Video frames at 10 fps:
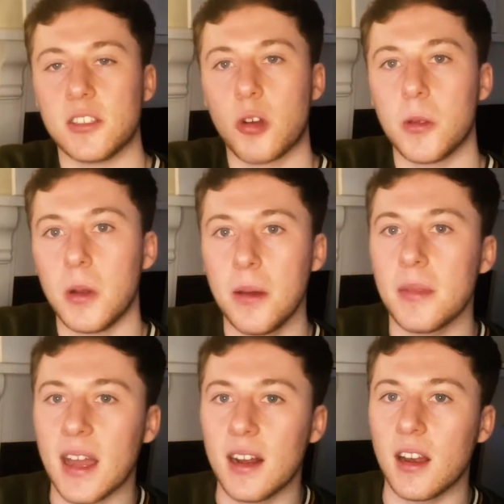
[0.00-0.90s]
trying to
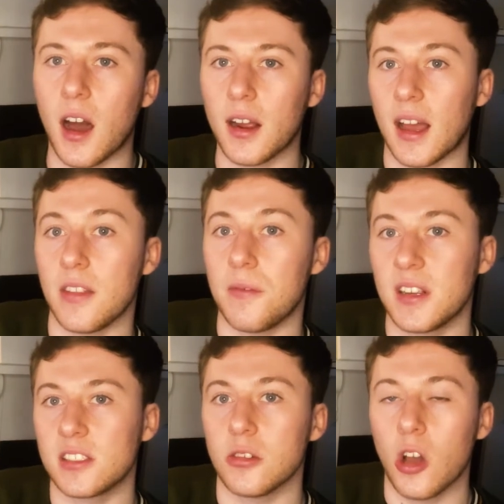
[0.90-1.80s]
eliminate luck and the
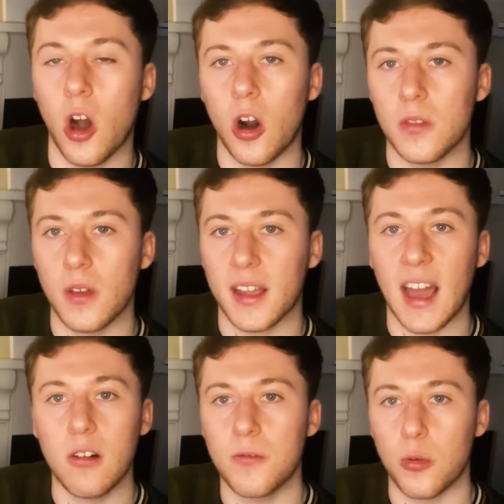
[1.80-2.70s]
things you can't
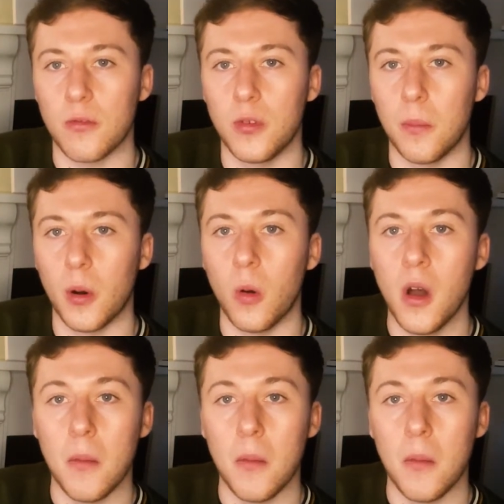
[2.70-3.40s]
account for in football,